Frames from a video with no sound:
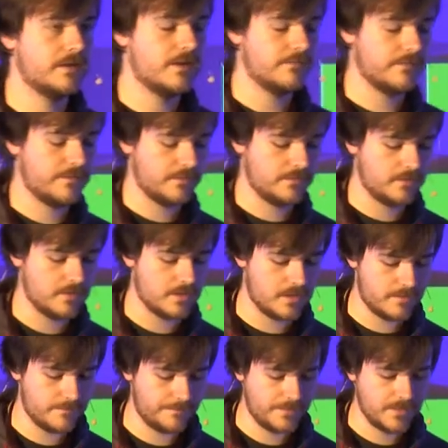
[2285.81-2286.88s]
Everything.
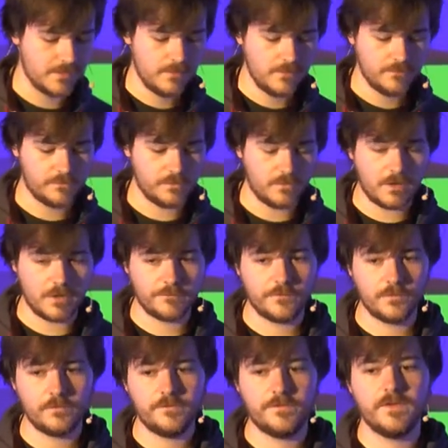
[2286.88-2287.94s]
Um, so our
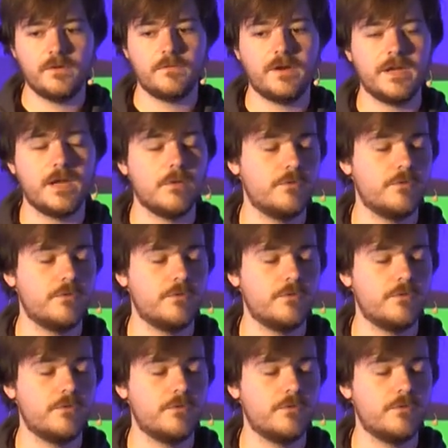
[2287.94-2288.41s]
first thing right now,